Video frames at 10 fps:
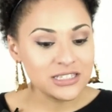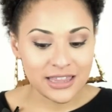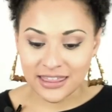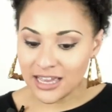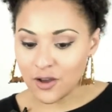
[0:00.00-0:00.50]
to
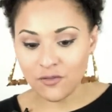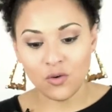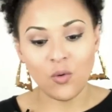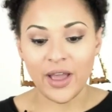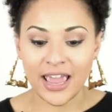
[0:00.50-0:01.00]
think of
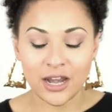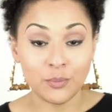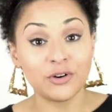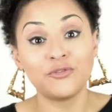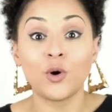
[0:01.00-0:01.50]
a way to
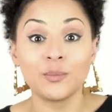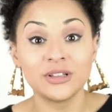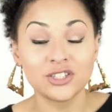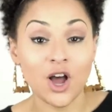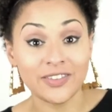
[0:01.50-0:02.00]
perform
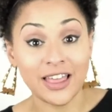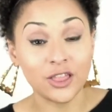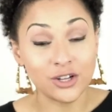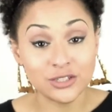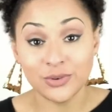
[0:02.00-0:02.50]
the song
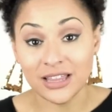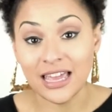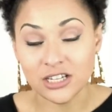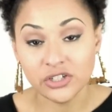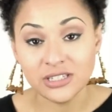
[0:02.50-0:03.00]
that looks really
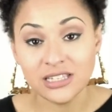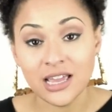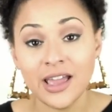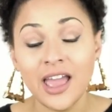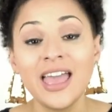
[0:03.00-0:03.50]

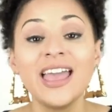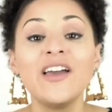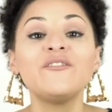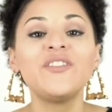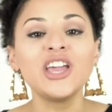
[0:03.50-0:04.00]
interesting,
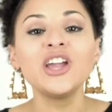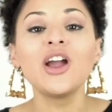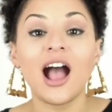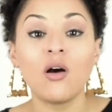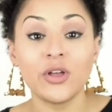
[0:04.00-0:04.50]

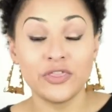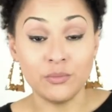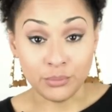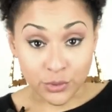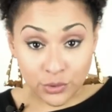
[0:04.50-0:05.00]
figure out what the
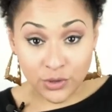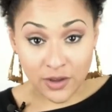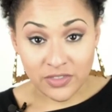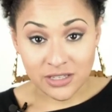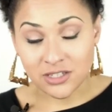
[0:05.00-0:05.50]
mood
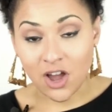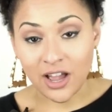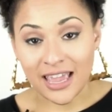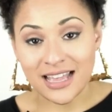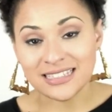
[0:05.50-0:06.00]
of the
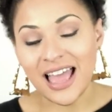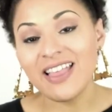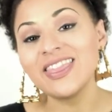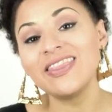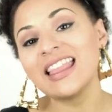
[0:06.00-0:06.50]
song is,
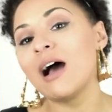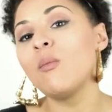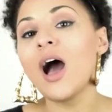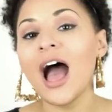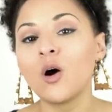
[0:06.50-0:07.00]
and then that
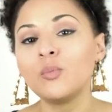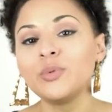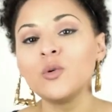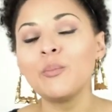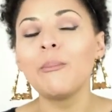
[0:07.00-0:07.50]
will help
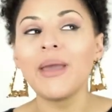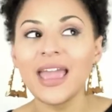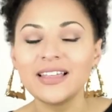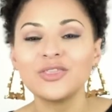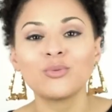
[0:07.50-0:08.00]
you
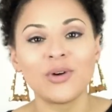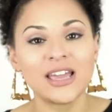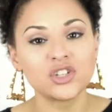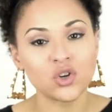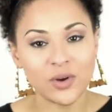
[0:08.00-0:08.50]
make the
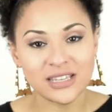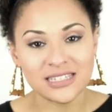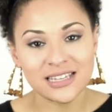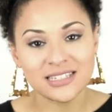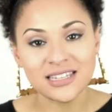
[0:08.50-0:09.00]
right
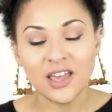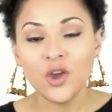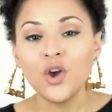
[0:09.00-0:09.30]
choices